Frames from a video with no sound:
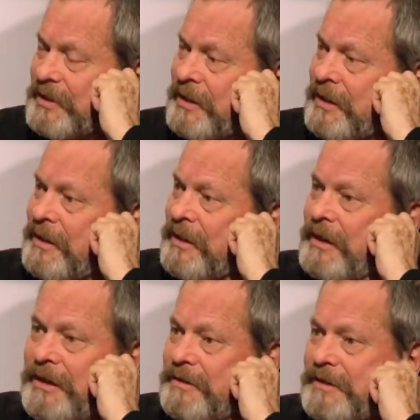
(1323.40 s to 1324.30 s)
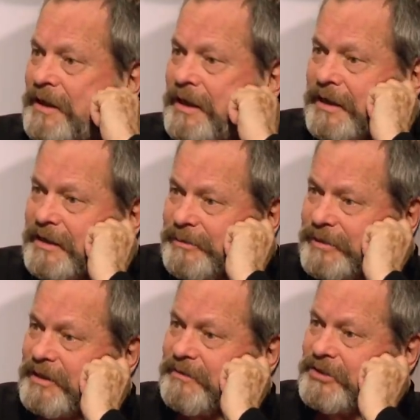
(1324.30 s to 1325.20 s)
with Heath dying in the
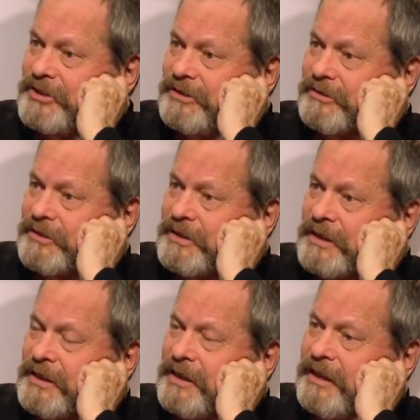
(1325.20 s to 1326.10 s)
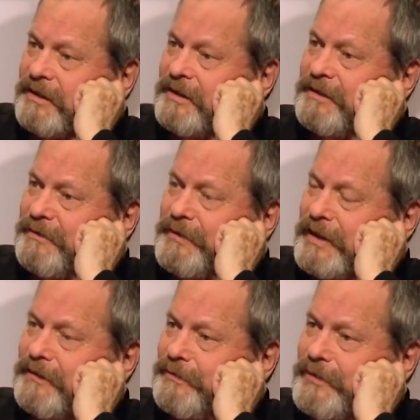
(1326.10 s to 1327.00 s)
middle of the shoot. And the
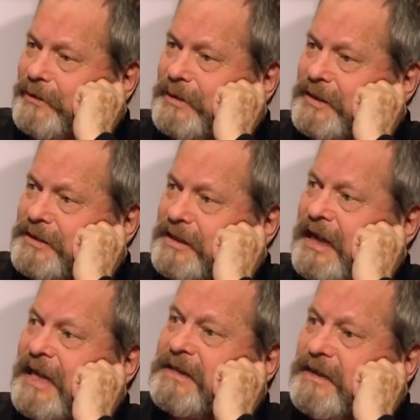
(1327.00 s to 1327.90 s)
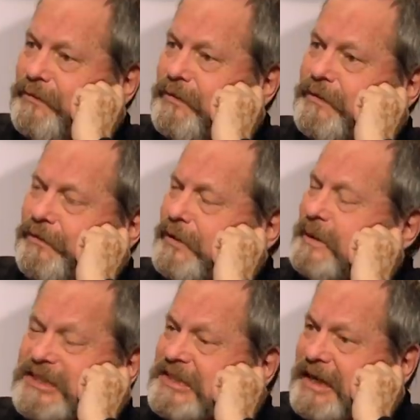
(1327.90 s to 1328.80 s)
final film is a different
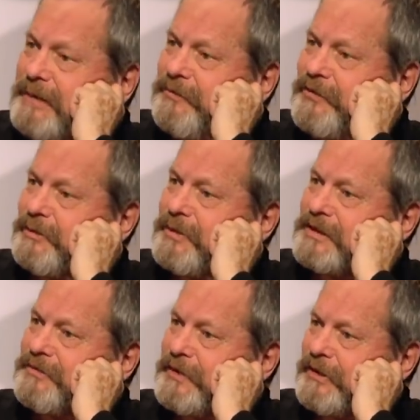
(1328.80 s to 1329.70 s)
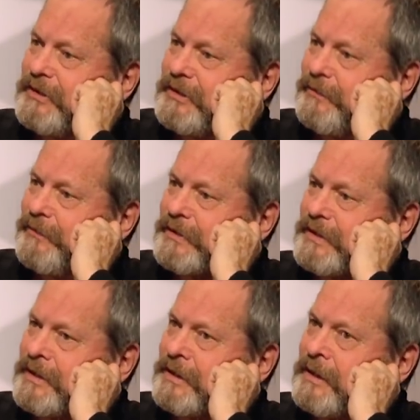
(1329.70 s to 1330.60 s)
film. It's the same film, but it's very
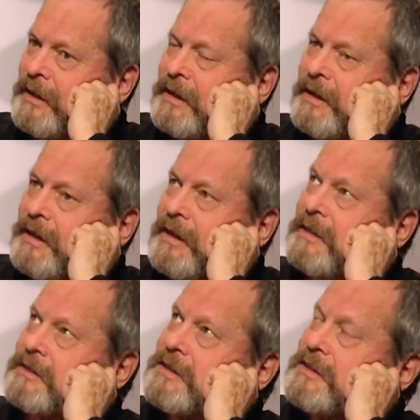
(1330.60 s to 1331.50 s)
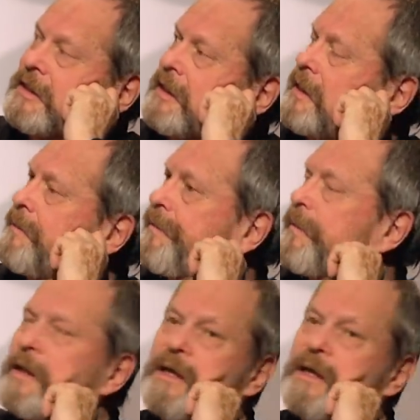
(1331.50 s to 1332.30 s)
different in its. Um,